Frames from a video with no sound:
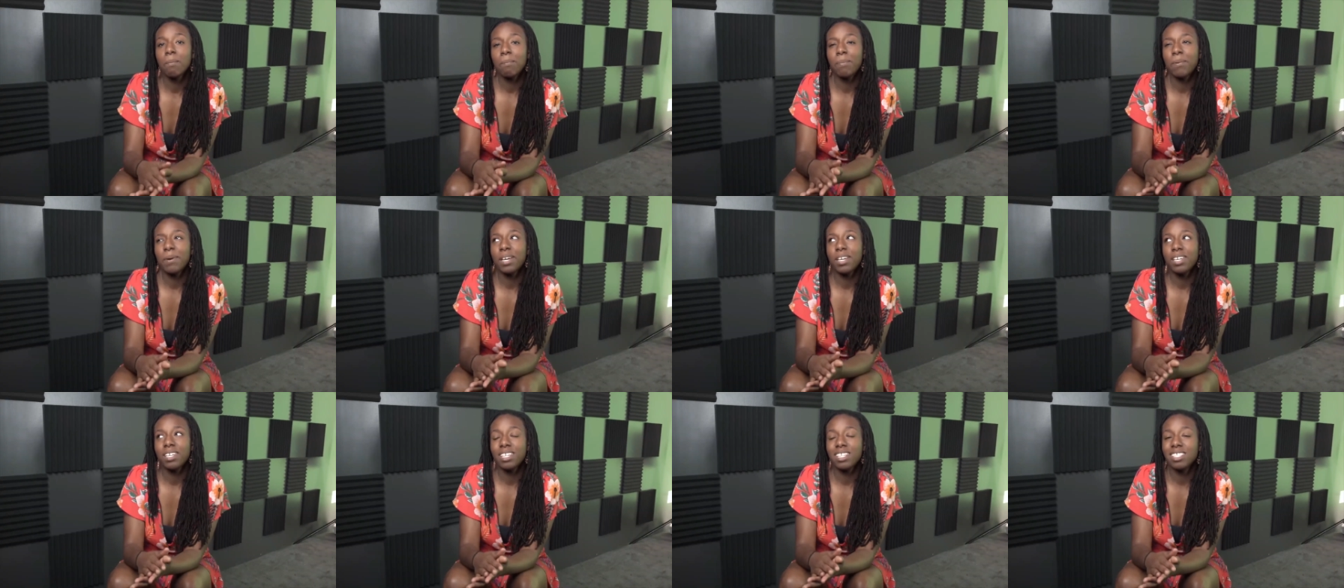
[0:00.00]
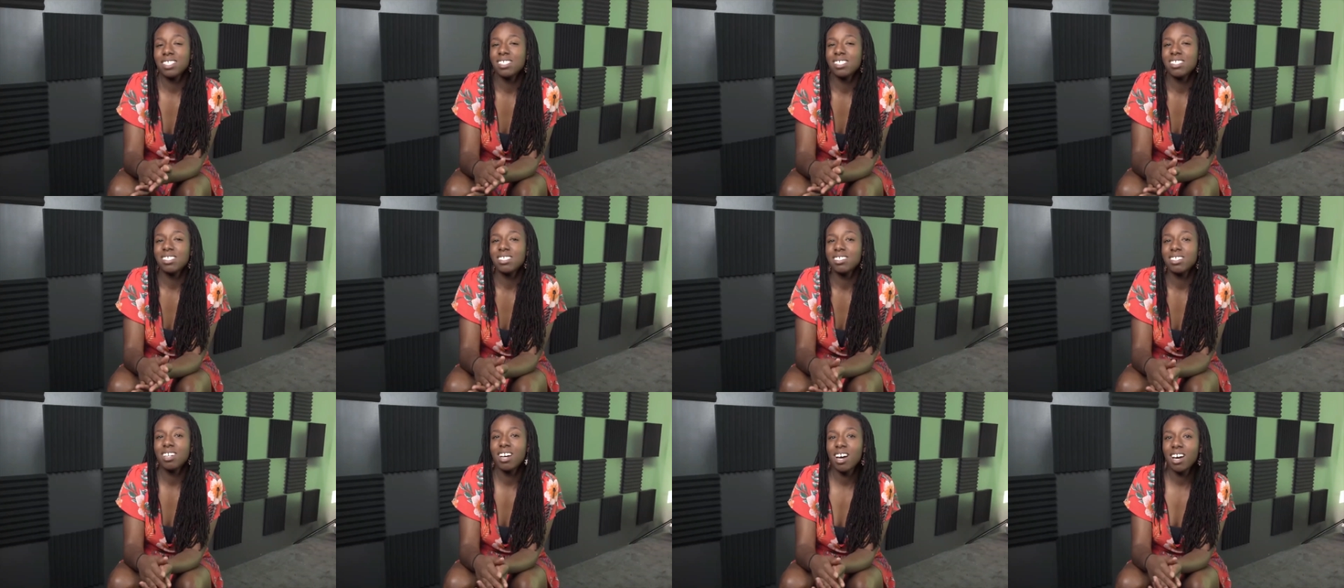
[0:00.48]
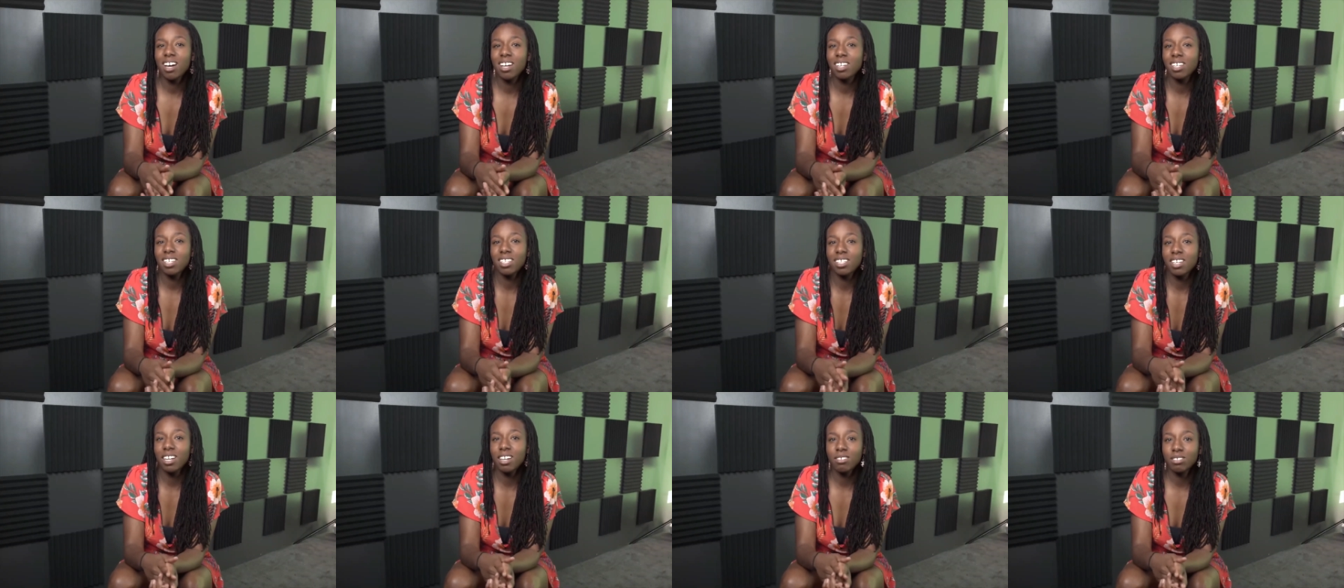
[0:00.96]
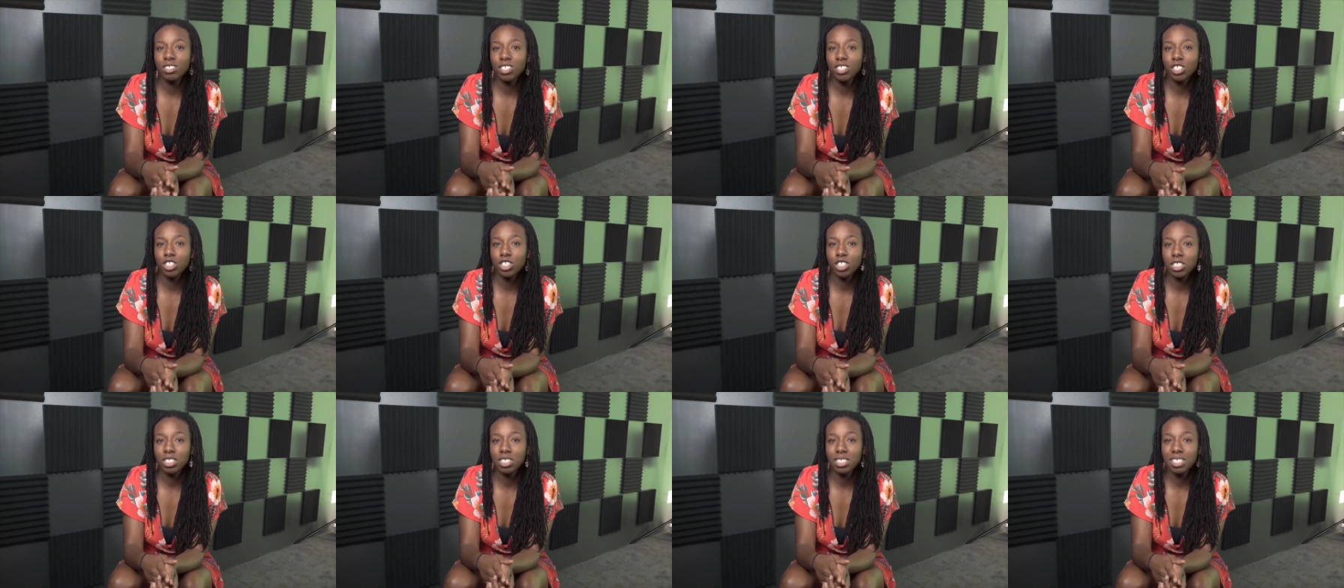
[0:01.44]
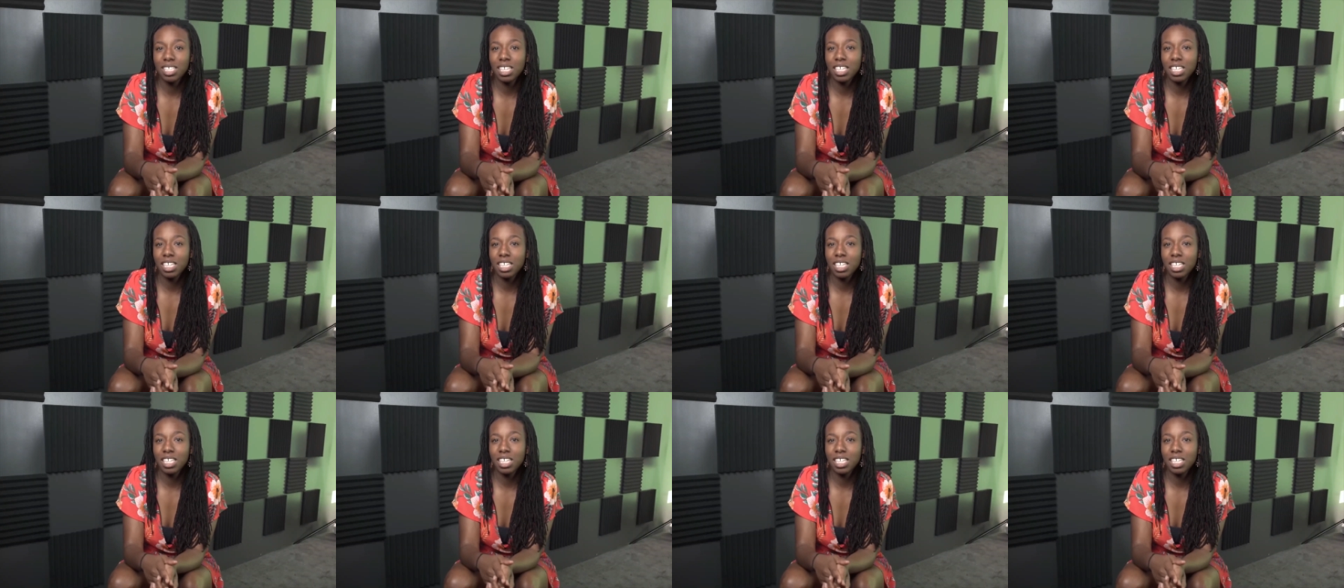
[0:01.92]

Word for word: But it's not enough to just